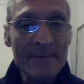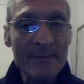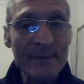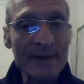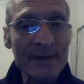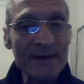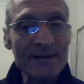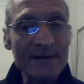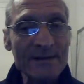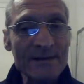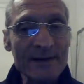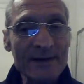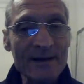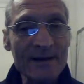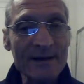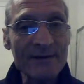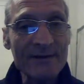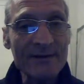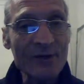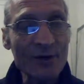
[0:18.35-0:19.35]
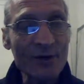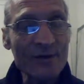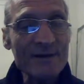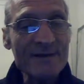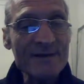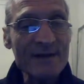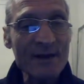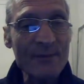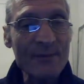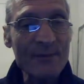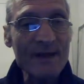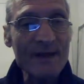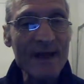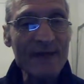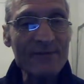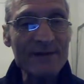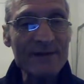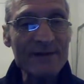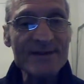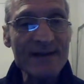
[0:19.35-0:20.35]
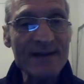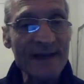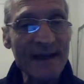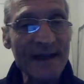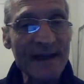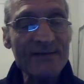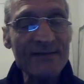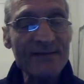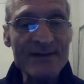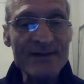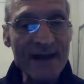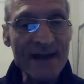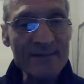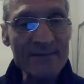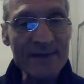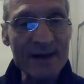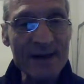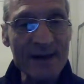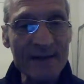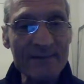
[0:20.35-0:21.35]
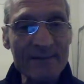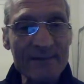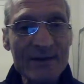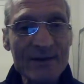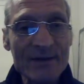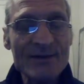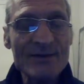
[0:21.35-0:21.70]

But notice that we have to say at the same time.